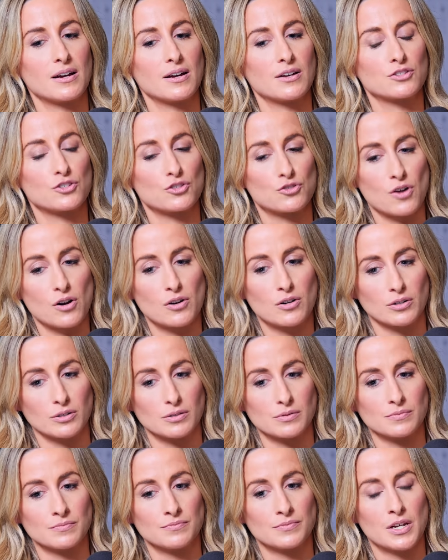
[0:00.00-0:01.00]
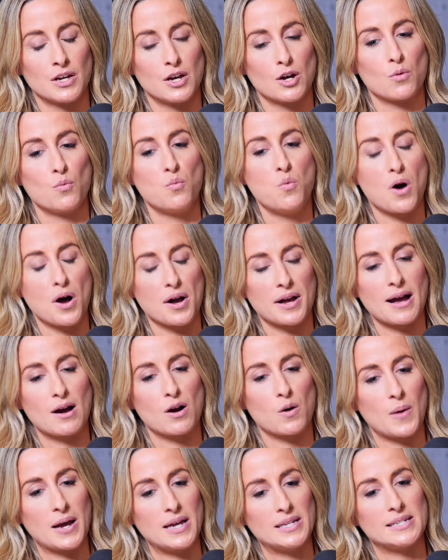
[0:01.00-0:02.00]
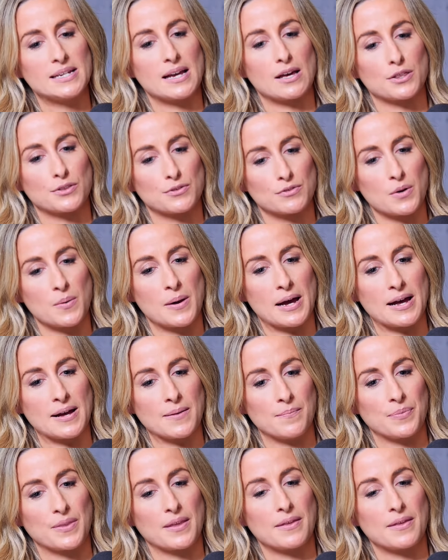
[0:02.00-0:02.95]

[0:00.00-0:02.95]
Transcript: struggle, work out a way to get through it,